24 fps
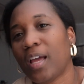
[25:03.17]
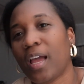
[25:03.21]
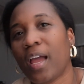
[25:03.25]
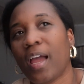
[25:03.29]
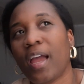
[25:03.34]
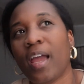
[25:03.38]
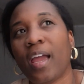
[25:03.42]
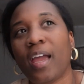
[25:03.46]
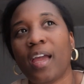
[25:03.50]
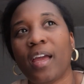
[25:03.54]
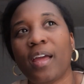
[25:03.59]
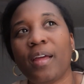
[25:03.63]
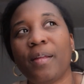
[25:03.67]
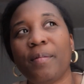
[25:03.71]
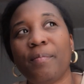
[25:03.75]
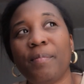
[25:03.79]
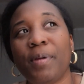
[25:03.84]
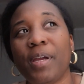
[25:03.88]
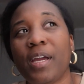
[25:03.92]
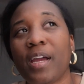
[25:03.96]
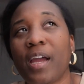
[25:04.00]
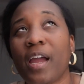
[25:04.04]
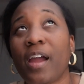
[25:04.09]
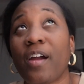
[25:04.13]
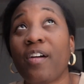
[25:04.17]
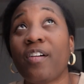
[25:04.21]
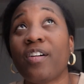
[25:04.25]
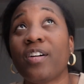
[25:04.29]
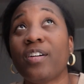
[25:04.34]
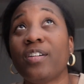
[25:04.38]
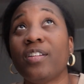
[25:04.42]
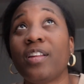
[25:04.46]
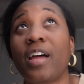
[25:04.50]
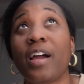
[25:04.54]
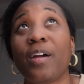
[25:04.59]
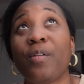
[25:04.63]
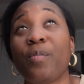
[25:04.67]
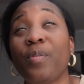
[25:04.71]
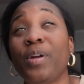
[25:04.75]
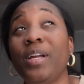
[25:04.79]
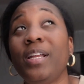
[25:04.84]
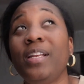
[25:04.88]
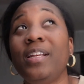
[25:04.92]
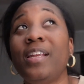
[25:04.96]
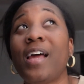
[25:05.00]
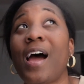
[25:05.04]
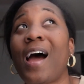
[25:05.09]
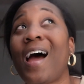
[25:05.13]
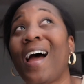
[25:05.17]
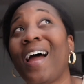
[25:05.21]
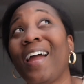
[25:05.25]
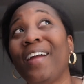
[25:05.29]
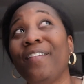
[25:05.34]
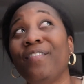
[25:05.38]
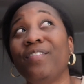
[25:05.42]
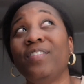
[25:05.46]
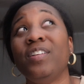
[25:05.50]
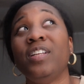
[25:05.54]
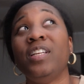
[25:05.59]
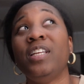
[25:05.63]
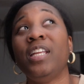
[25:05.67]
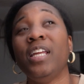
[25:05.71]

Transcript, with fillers: and me and Erica like we dive